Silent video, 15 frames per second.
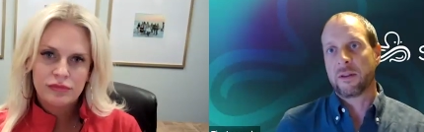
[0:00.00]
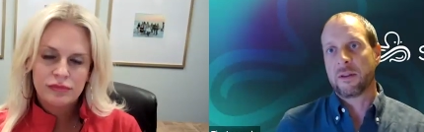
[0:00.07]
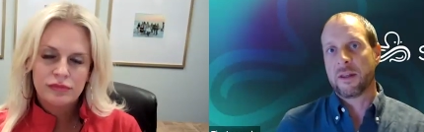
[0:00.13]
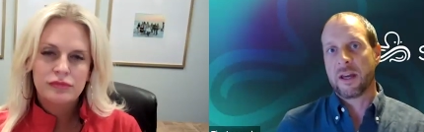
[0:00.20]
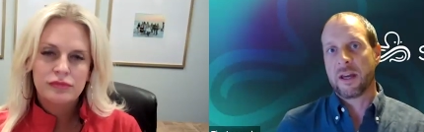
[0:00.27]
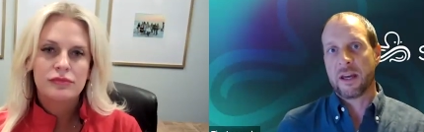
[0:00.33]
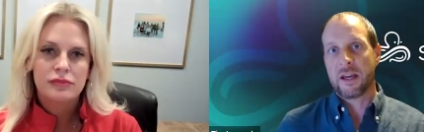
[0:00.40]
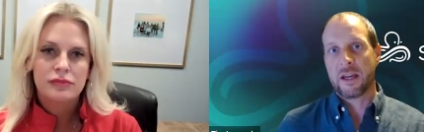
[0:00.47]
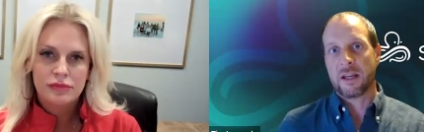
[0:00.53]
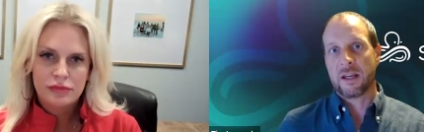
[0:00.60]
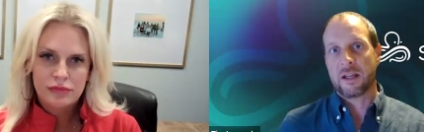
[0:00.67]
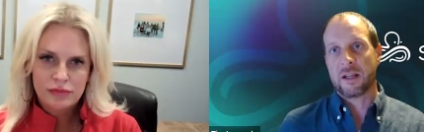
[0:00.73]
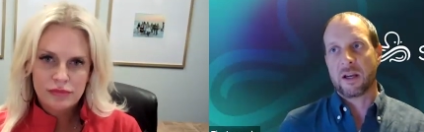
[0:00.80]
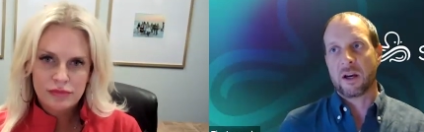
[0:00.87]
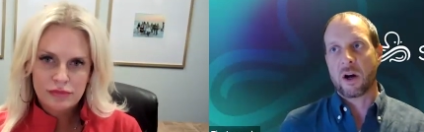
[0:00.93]

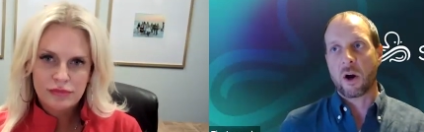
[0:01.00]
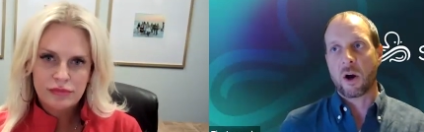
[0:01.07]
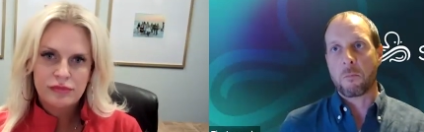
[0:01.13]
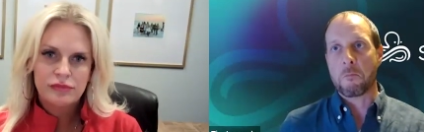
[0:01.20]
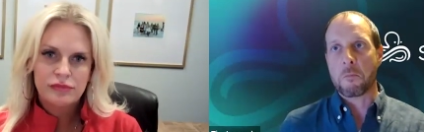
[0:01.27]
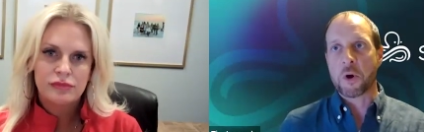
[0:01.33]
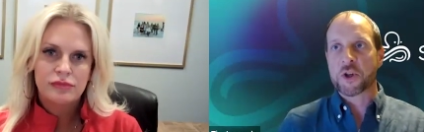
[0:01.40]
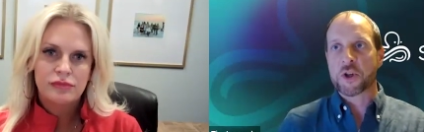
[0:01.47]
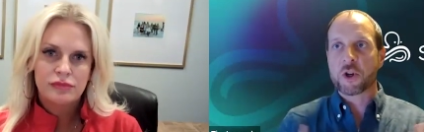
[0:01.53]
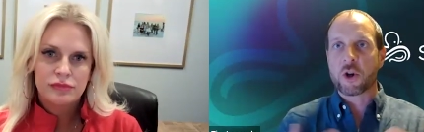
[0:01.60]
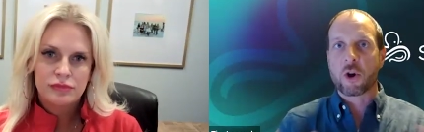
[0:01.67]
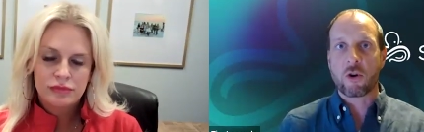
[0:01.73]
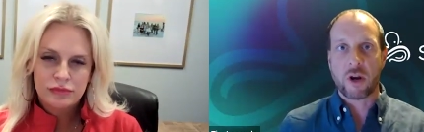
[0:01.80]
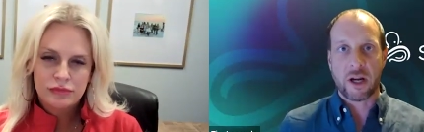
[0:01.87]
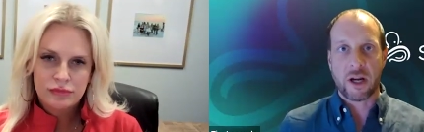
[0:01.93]
Speaker 1: They are
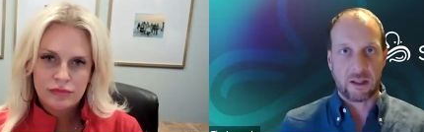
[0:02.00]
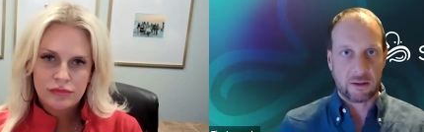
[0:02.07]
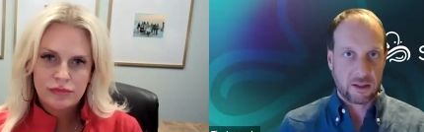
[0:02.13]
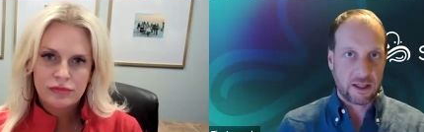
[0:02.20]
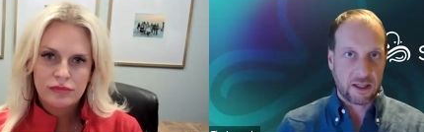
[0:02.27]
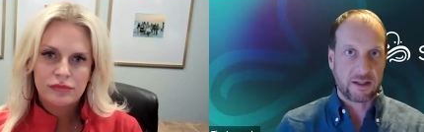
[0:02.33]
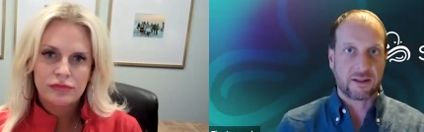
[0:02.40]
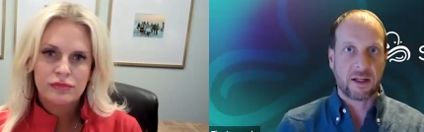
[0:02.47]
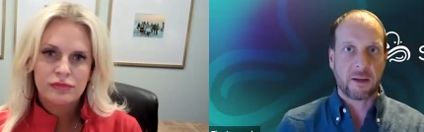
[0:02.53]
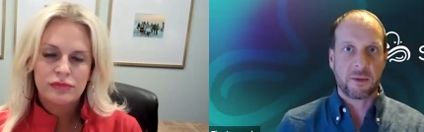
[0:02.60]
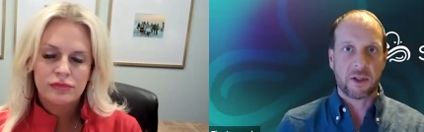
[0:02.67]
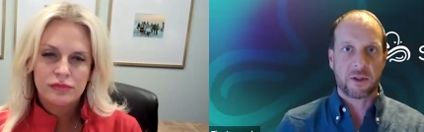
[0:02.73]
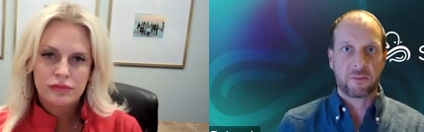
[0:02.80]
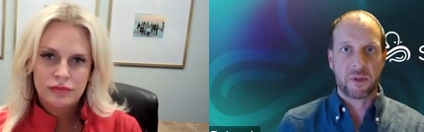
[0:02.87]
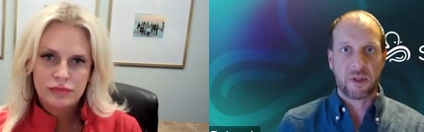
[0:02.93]
maturing as an
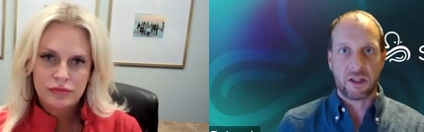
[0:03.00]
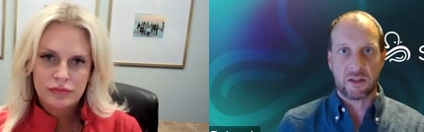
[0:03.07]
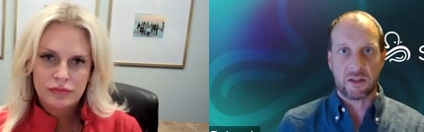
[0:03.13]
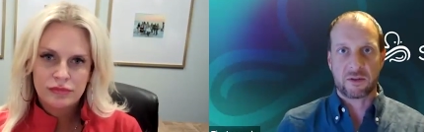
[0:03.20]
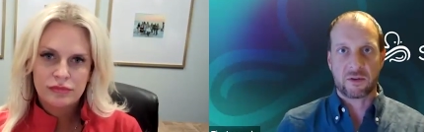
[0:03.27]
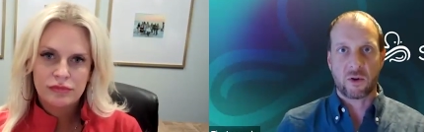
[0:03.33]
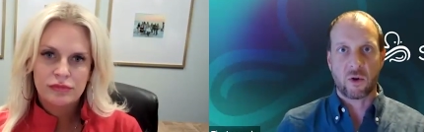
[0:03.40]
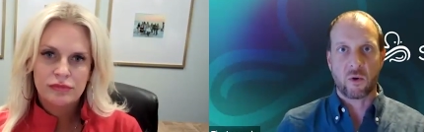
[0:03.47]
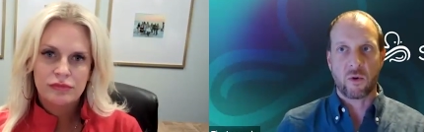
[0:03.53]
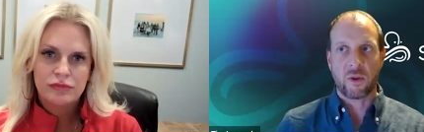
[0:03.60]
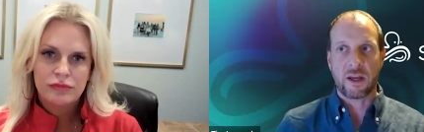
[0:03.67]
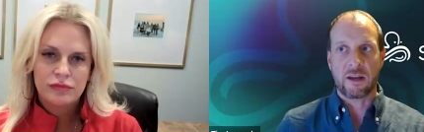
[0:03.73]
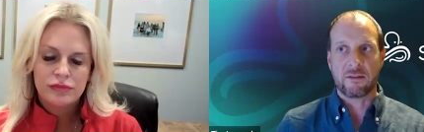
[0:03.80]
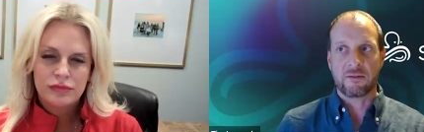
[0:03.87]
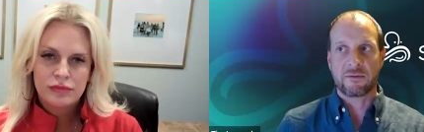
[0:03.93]
MSP. So
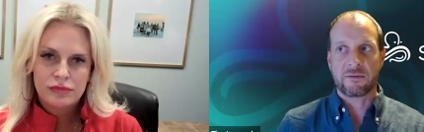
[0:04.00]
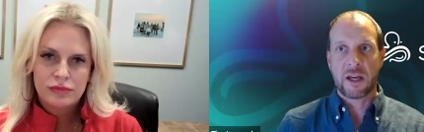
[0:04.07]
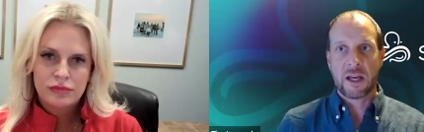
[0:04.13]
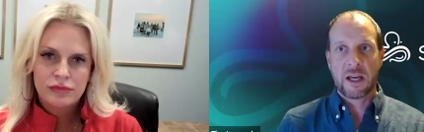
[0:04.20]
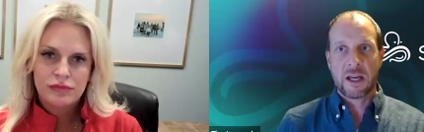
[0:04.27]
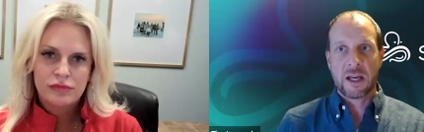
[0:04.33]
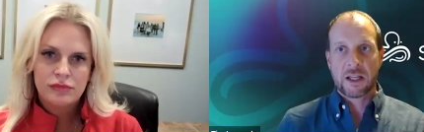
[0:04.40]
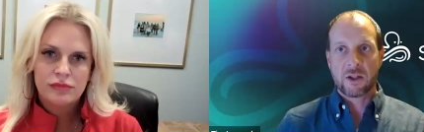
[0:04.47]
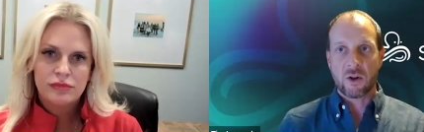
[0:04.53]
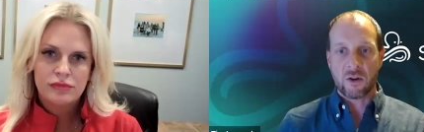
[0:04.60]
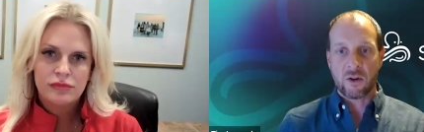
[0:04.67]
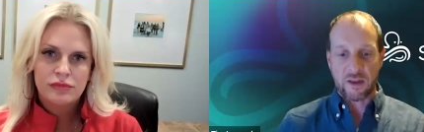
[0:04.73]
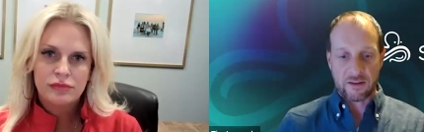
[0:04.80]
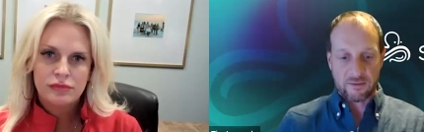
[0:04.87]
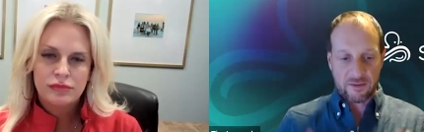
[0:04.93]
they've, you
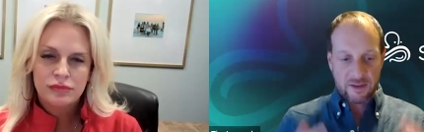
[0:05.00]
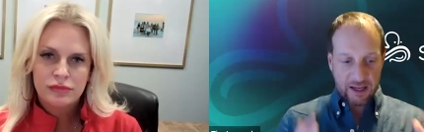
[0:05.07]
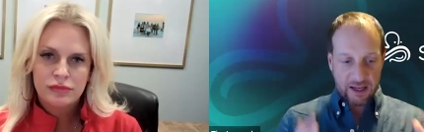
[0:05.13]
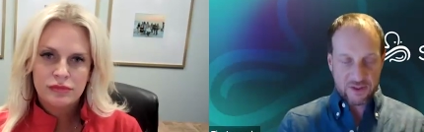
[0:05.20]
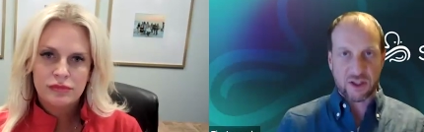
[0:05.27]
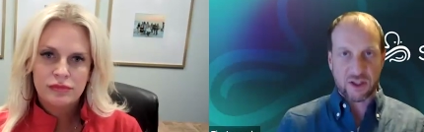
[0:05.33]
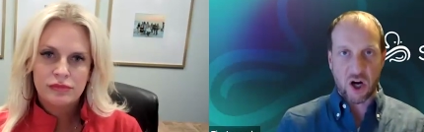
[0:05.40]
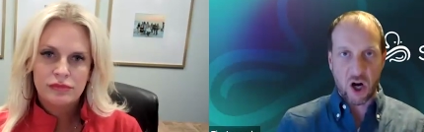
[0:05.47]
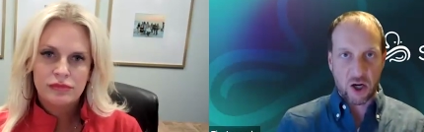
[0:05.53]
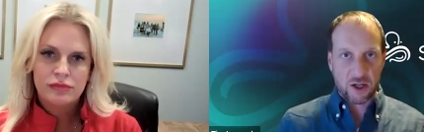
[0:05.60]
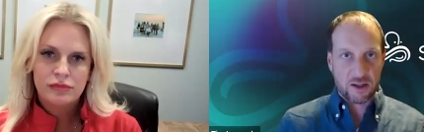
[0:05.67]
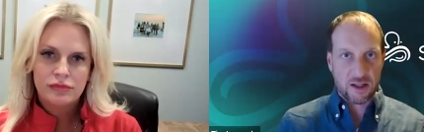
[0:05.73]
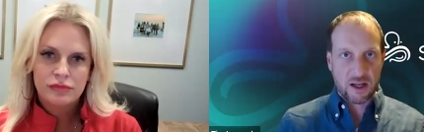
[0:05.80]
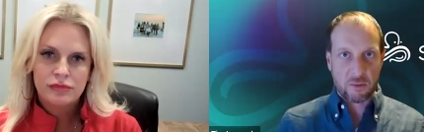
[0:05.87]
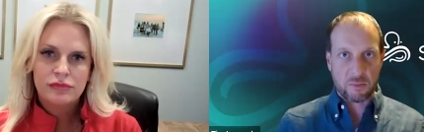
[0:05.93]
know, they they've
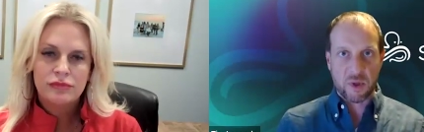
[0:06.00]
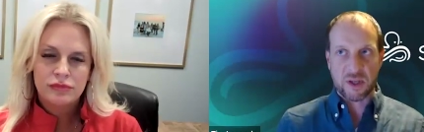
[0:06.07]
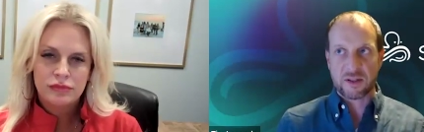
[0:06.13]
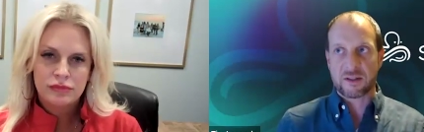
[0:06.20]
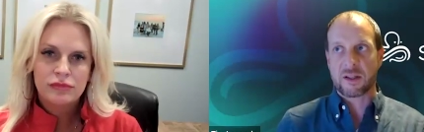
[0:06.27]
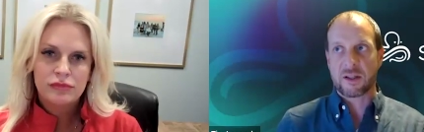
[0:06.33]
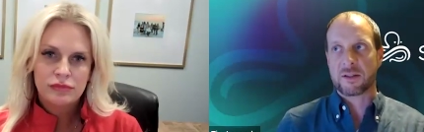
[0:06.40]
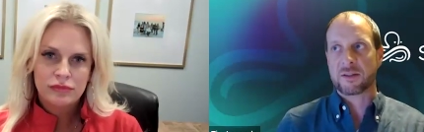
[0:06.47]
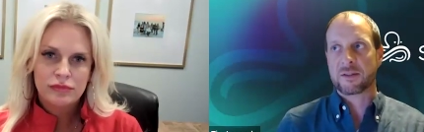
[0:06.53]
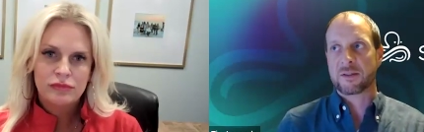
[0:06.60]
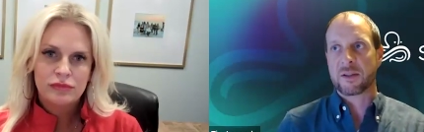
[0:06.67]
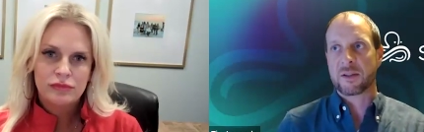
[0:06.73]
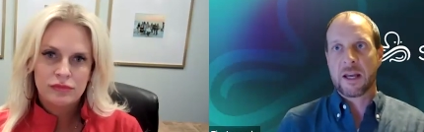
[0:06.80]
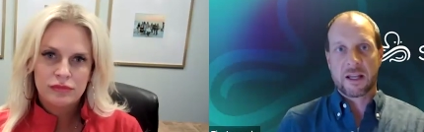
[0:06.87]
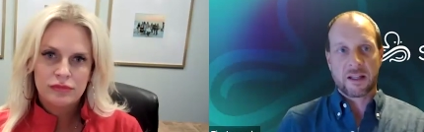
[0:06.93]
started their
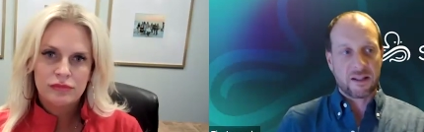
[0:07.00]
business.